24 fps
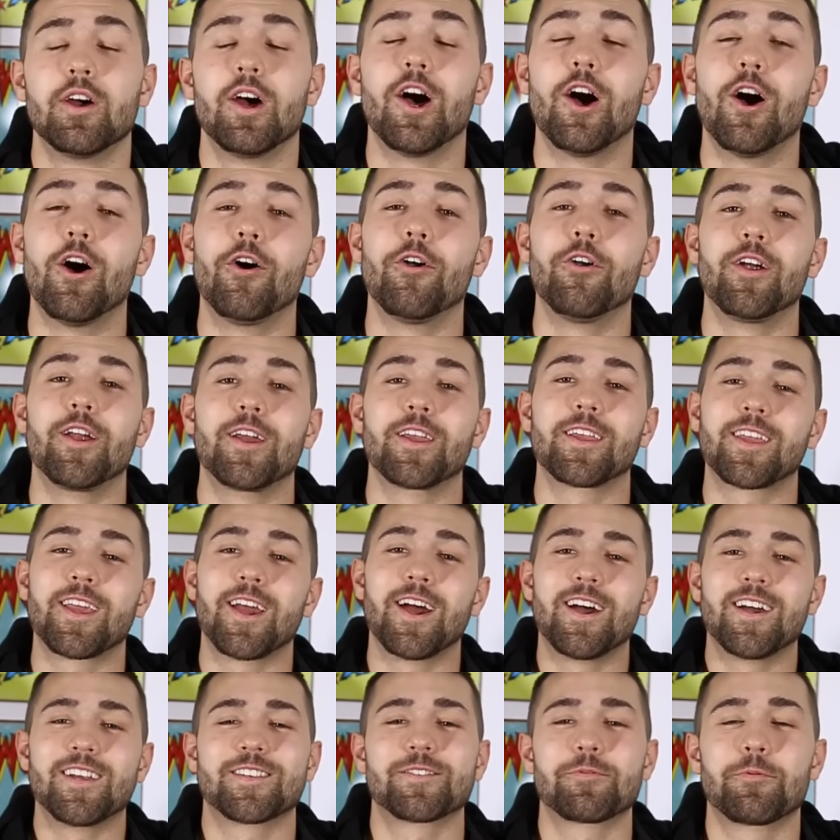Alright
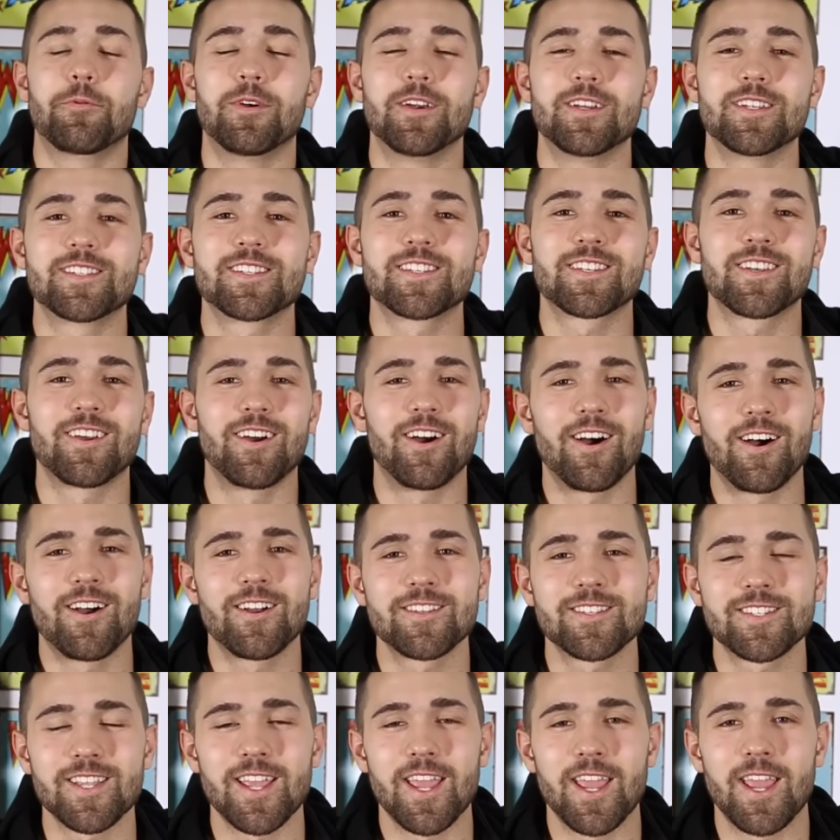guys, we're at
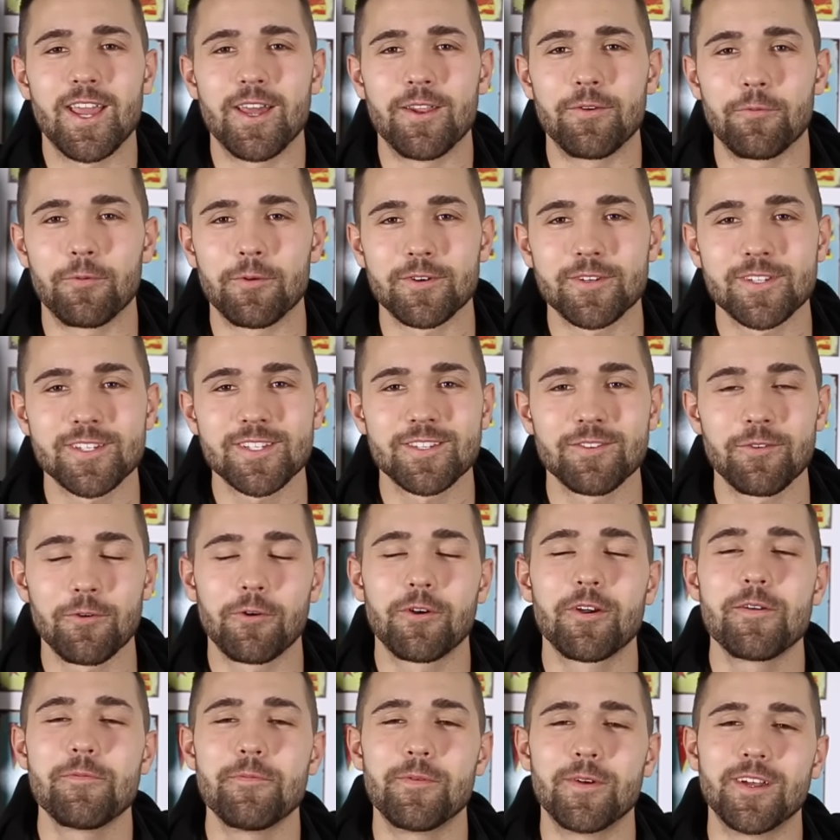Scott's and we're
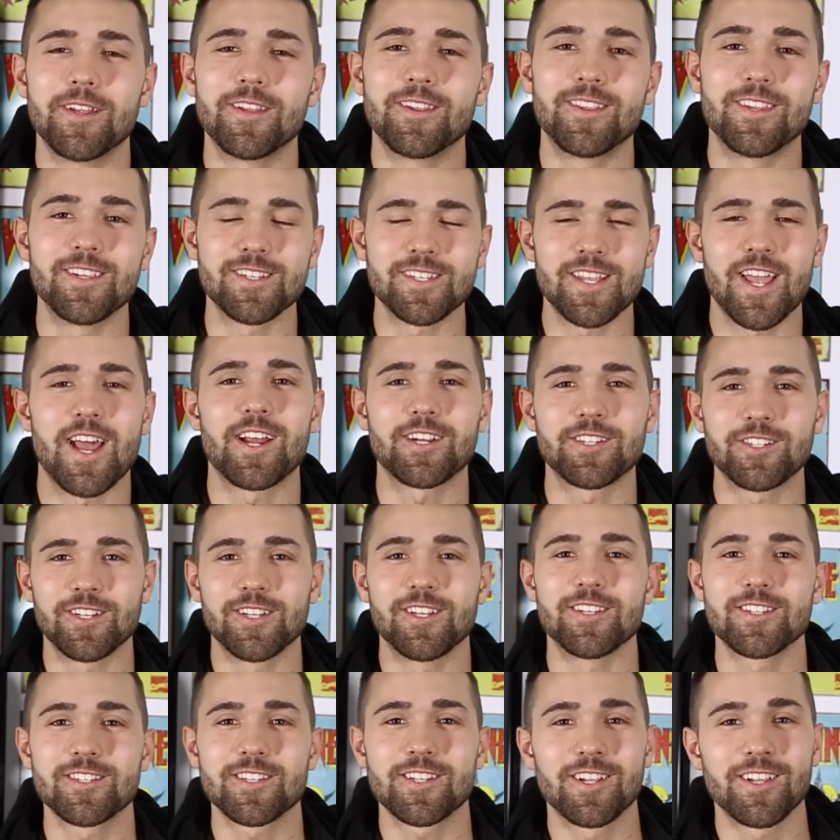sorry, but this
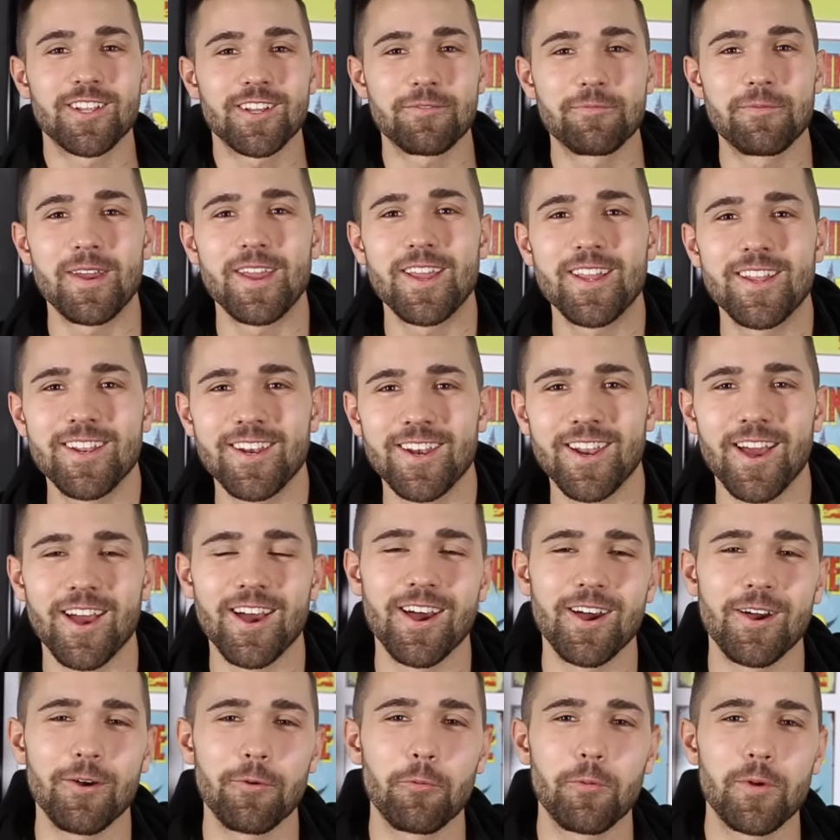actually is clickbait.
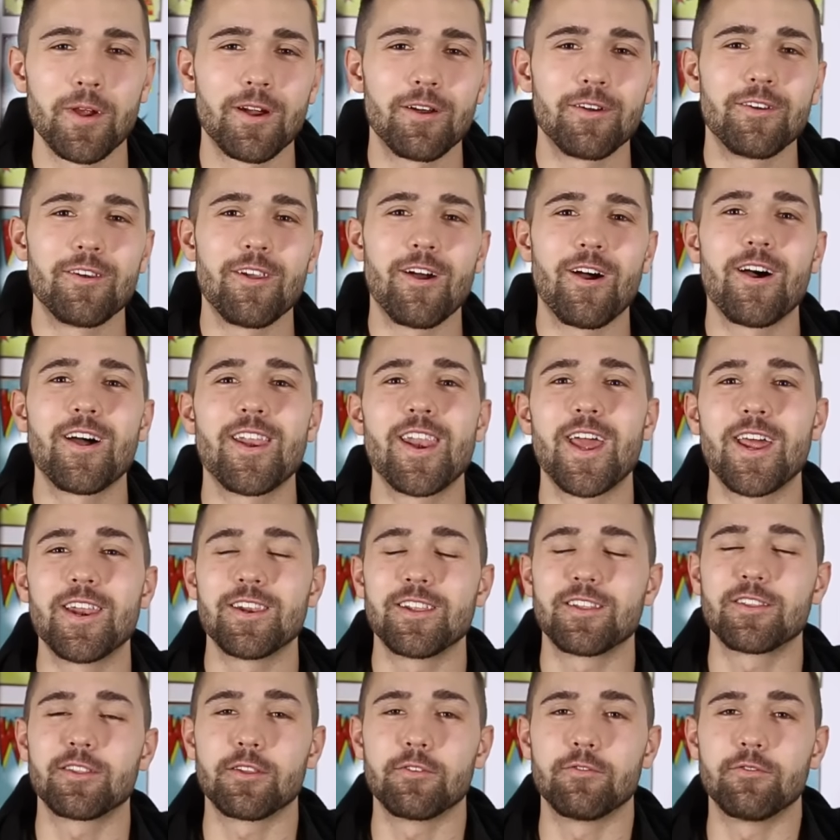We are not
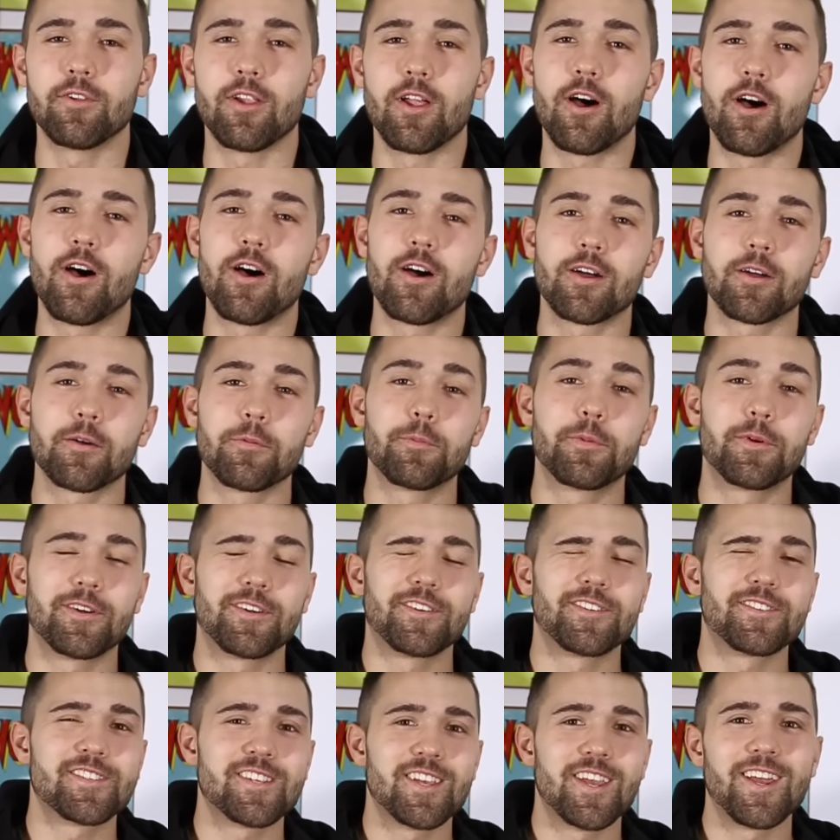ending the vlog
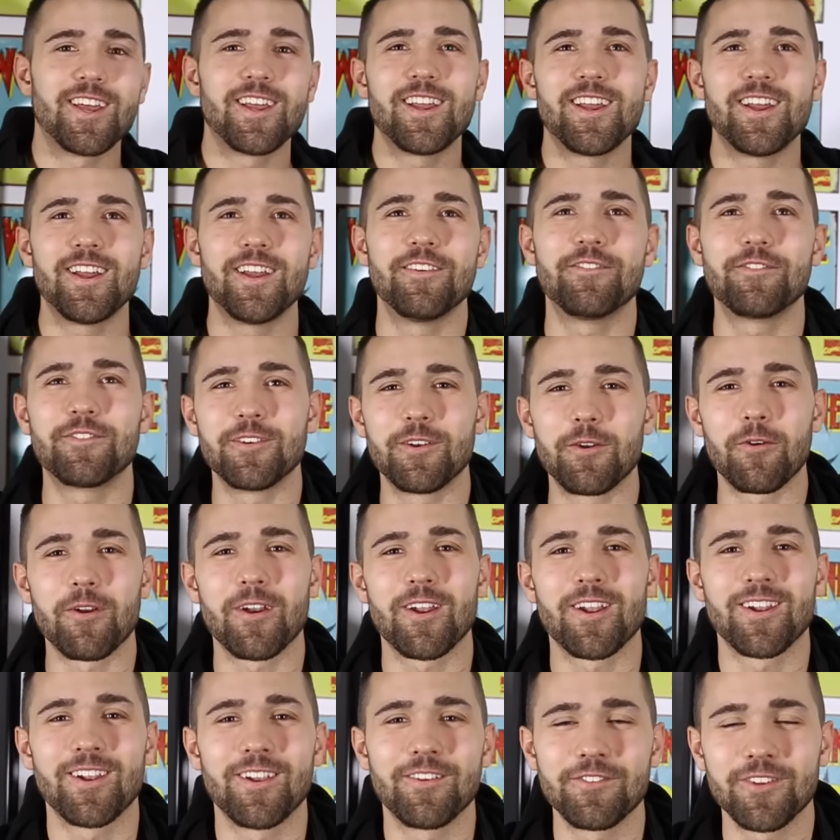per se, if
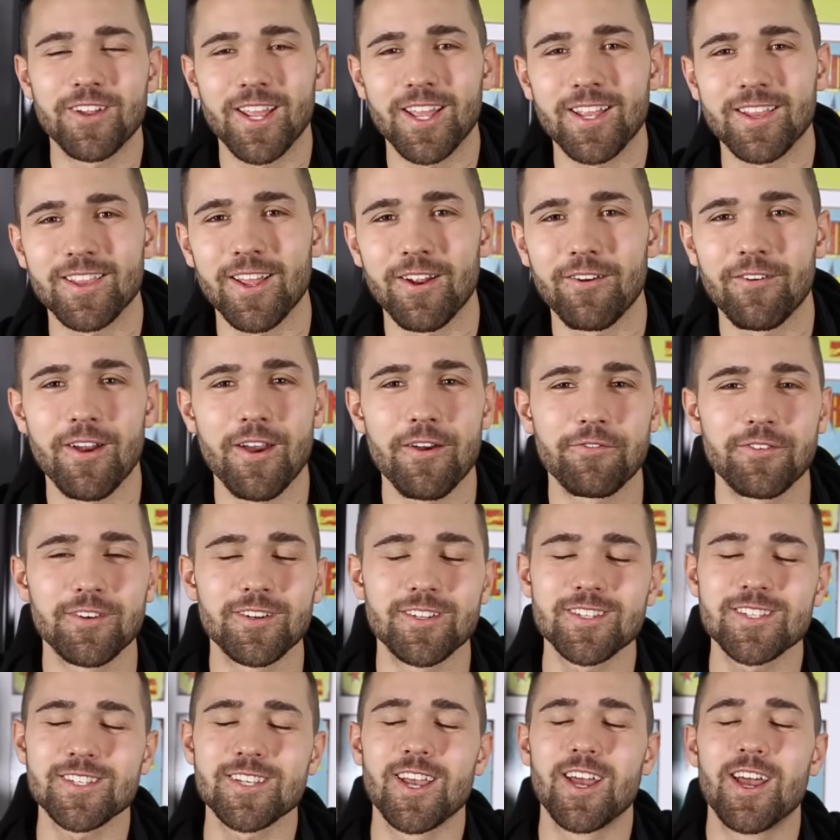you get that
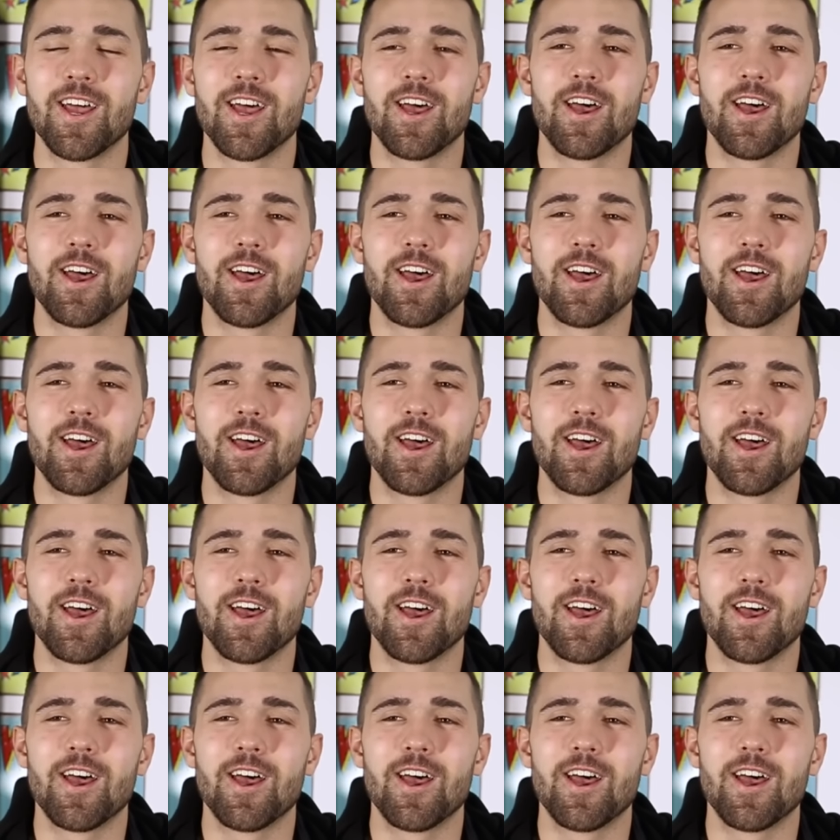reference.